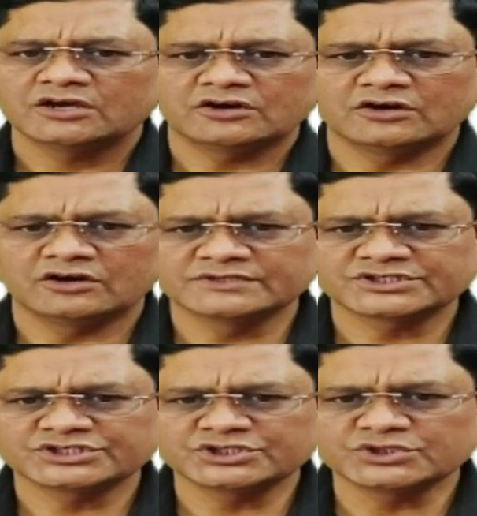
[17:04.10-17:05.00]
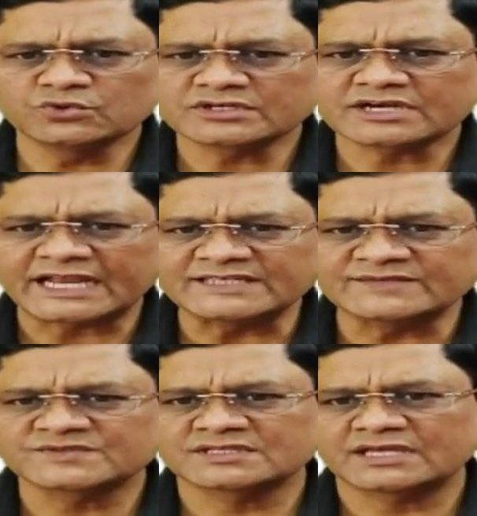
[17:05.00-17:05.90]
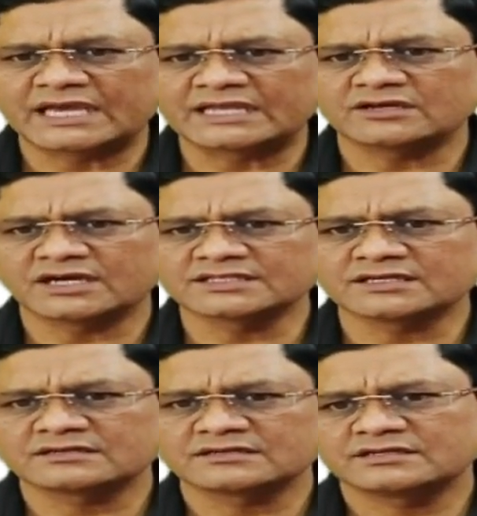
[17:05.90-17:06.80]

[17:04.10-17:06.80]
of the scheduled tribes and other